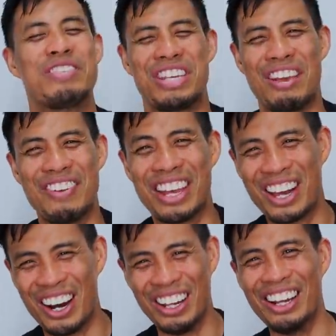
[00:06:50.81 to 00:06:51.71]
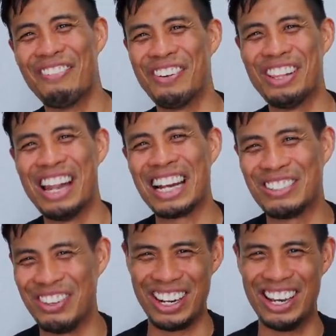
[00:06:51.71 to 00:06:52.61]
saving it all up for the
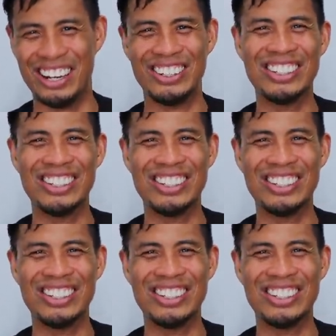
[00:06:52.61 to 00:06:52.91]
next video.